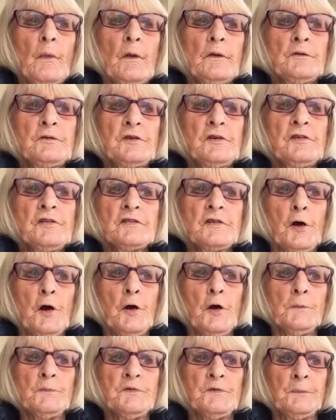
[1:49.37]

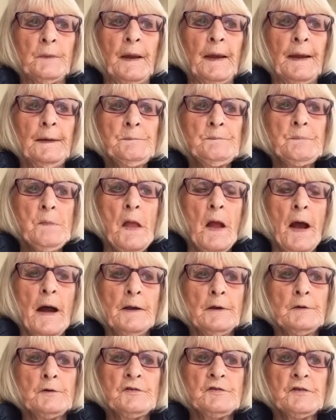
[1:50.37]
disturbed me, I
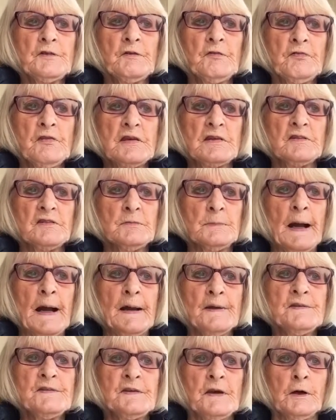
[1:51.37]
used to think to
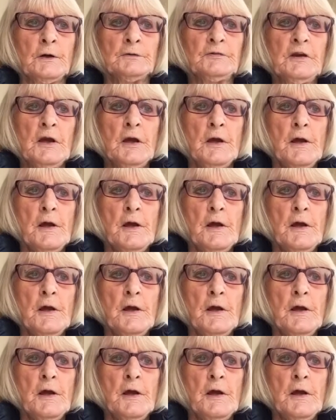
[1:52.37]
myself,